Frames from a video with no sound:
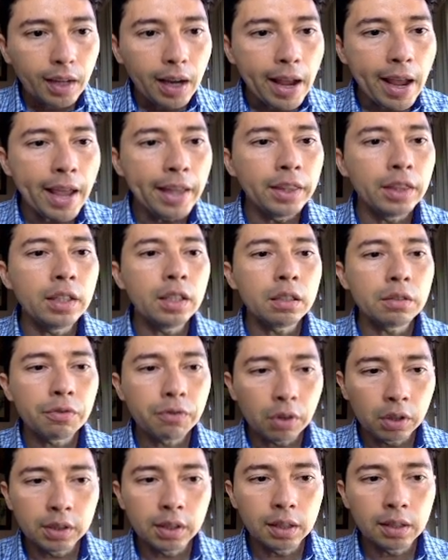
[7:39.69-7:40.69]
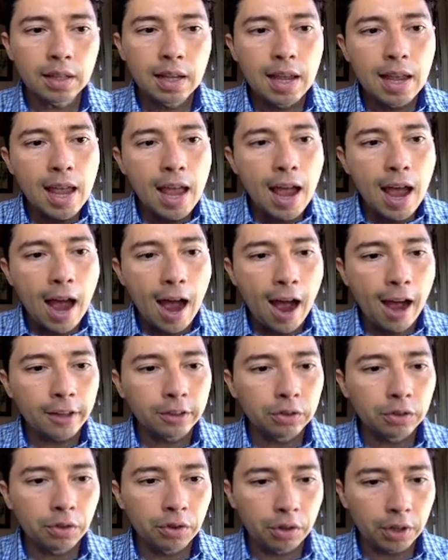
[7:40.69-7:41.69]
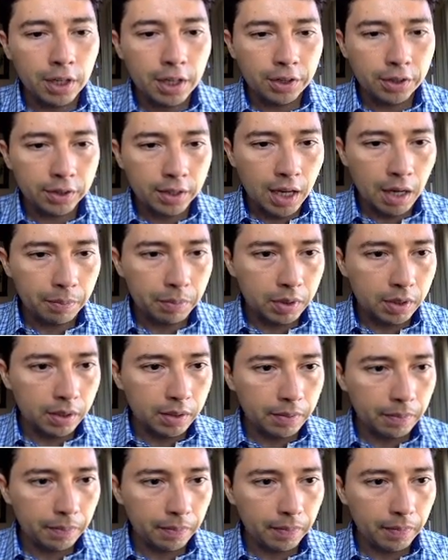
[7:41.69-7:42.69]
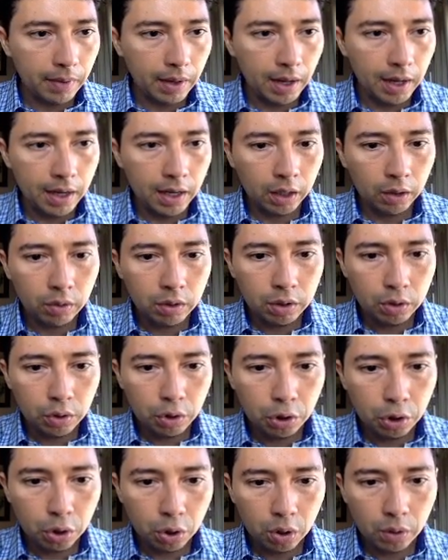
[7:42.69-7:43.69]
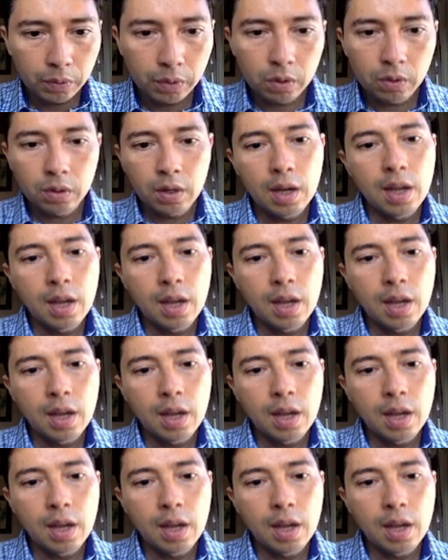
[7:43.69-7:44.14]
And this funnel has 3 steps. And I'm going to show you